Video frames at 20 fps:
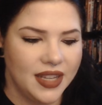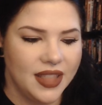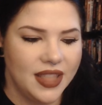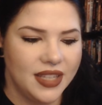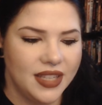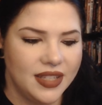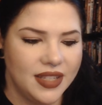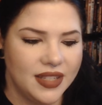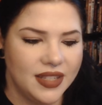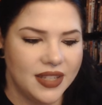
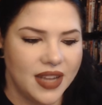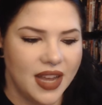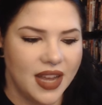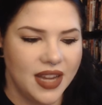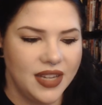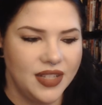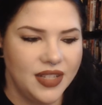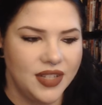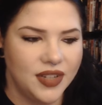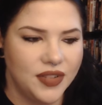this is
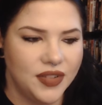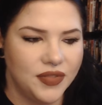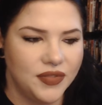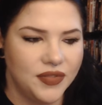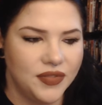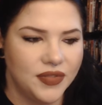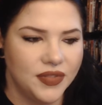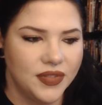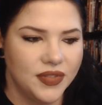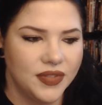kind of
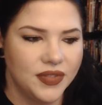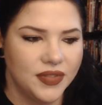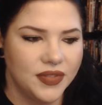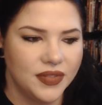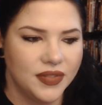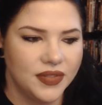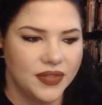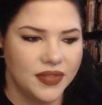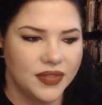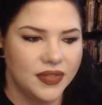
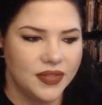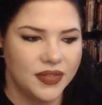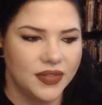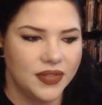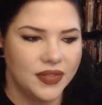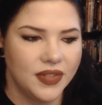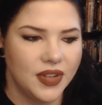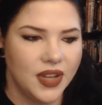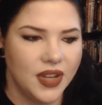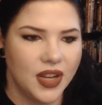
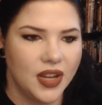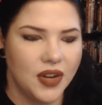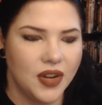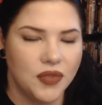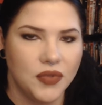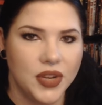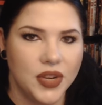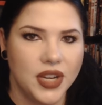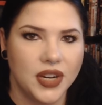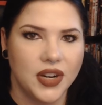a
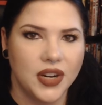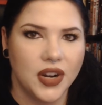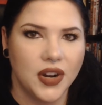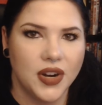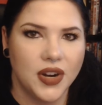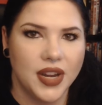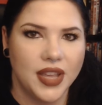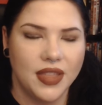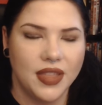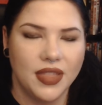
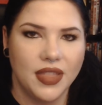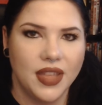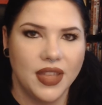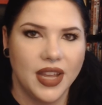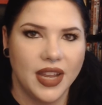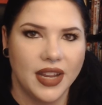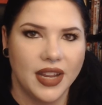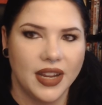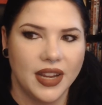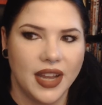reoccurring
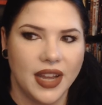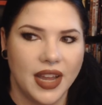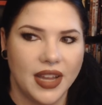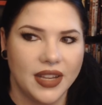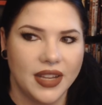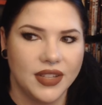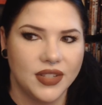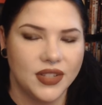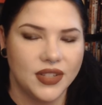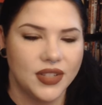thing,
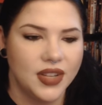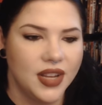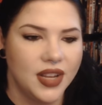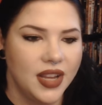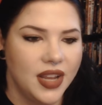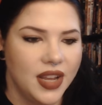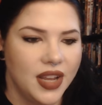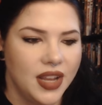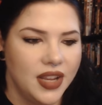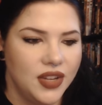as
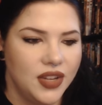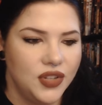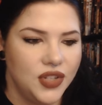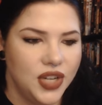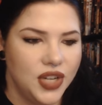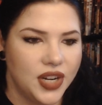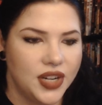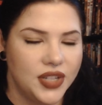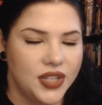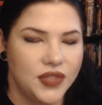
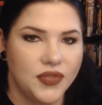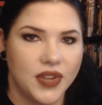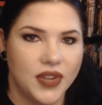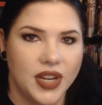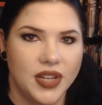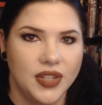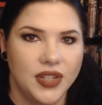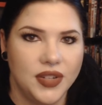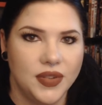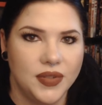Jerry's
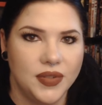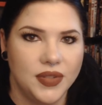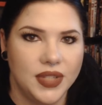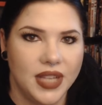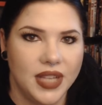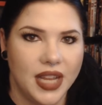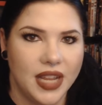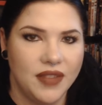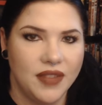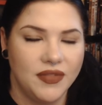friend, who's
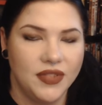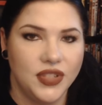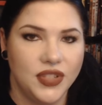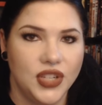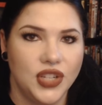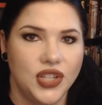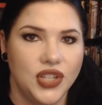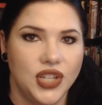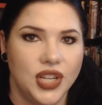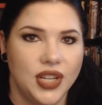a
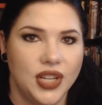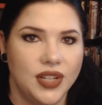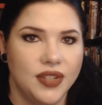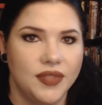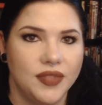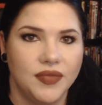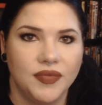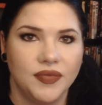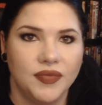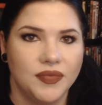
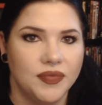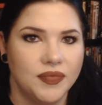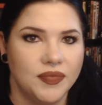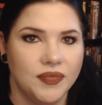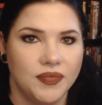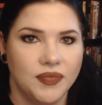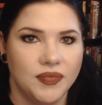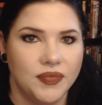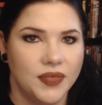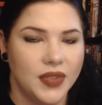physician,
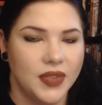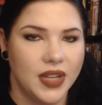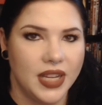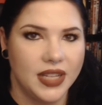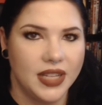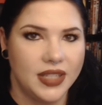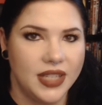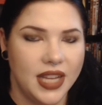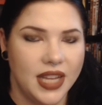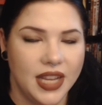
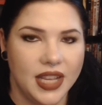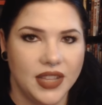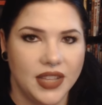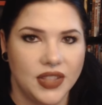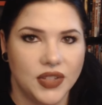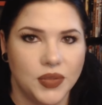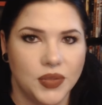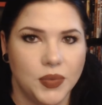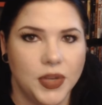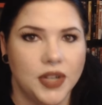is taking
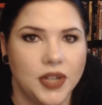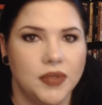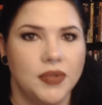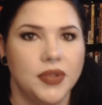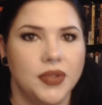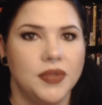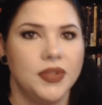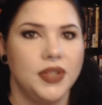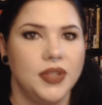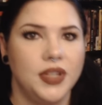this
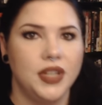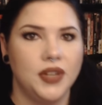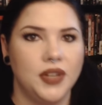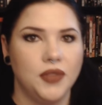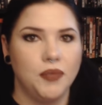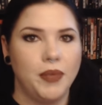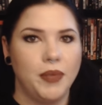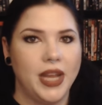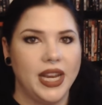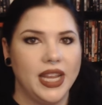weird, you know,
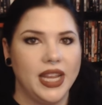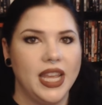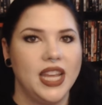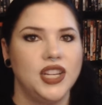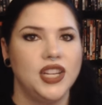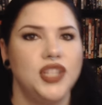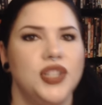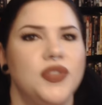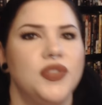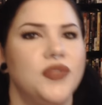
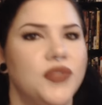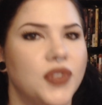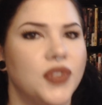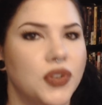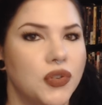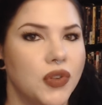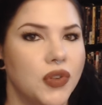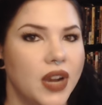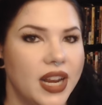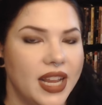medication for
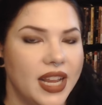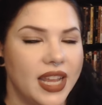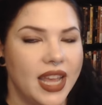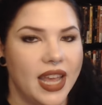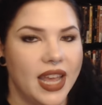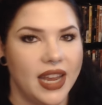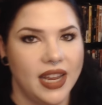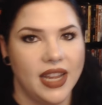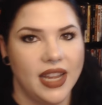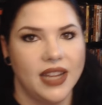chronic
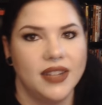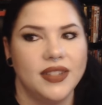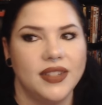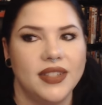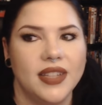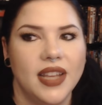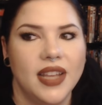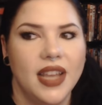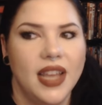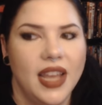
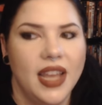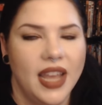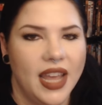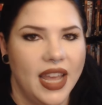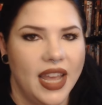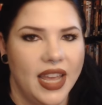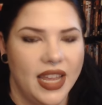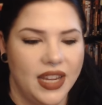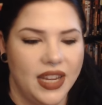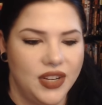headaches,
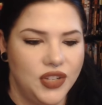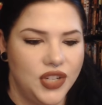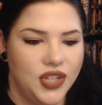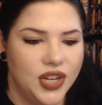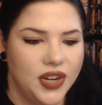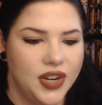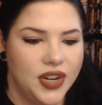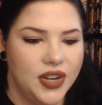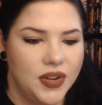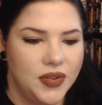and
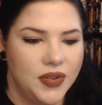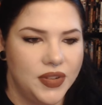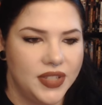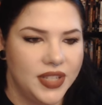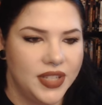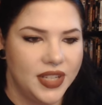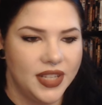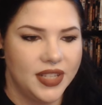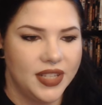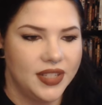Jerry
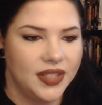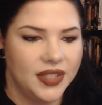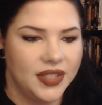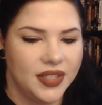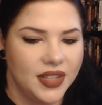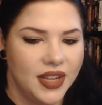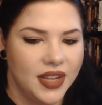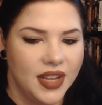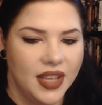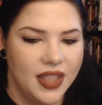notices
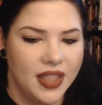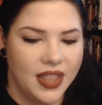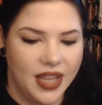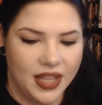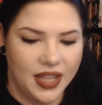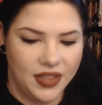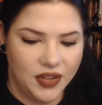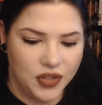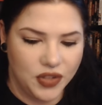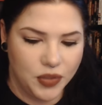
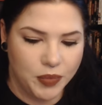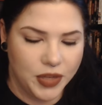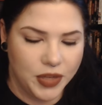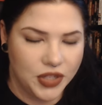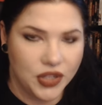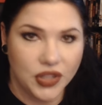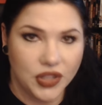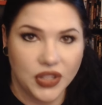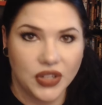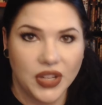that there's a
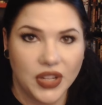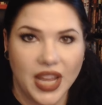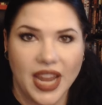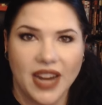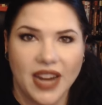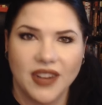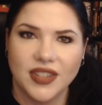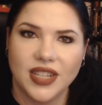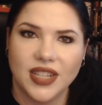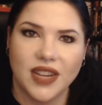bunch of little
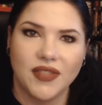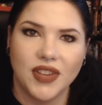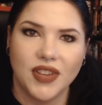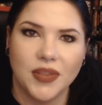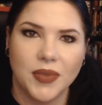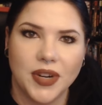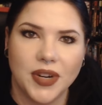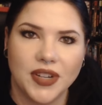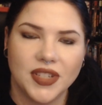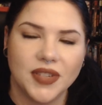hairs
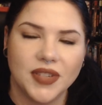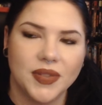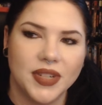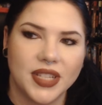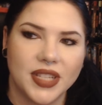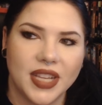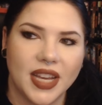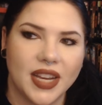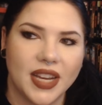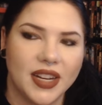everywhere, so he's
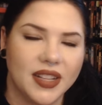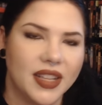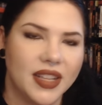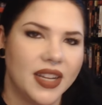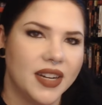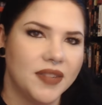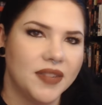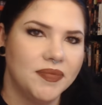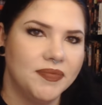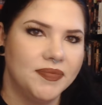kind of
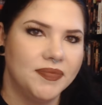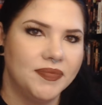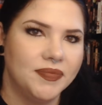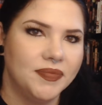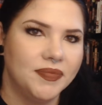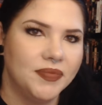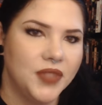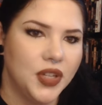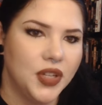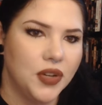like, you
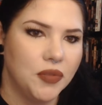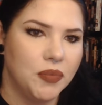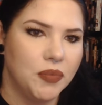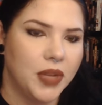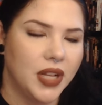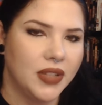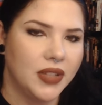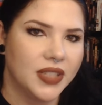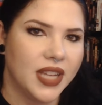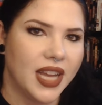know,
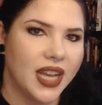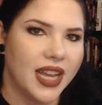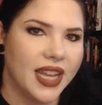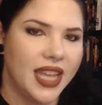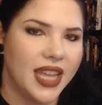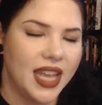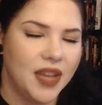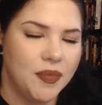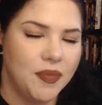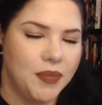bald guy
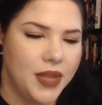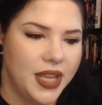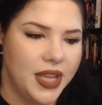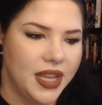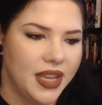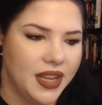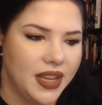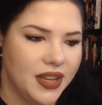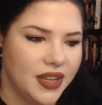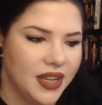can't
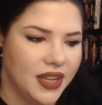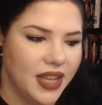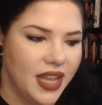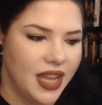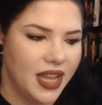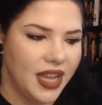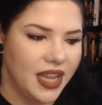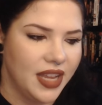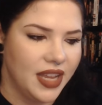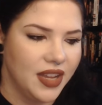be
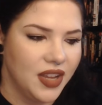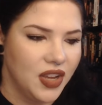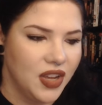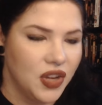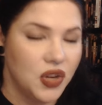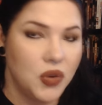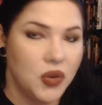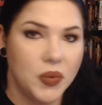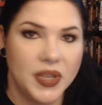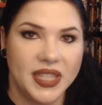a
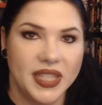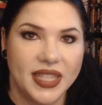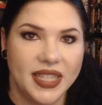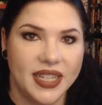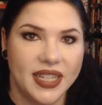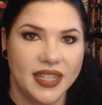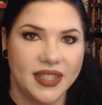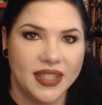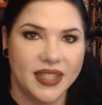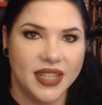
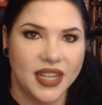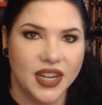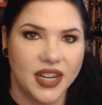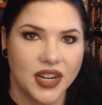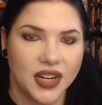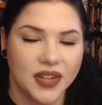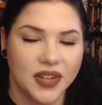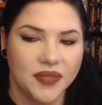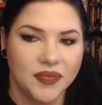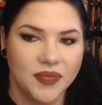coincidence here.